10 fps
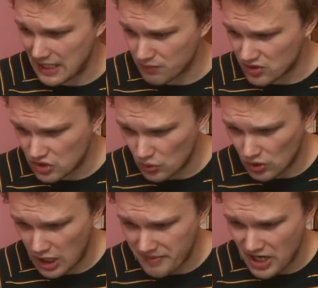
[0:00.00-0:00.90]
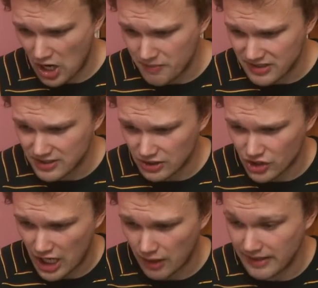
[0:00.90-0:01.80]
it was your coming home in such
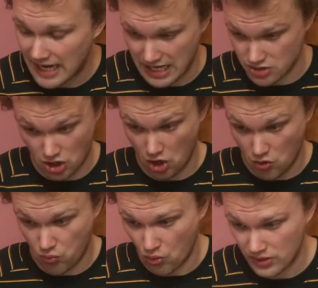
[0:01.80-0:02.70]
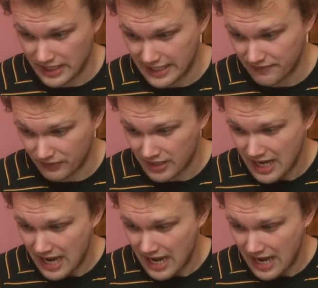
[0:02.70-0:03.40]
a hurry, and no warning given,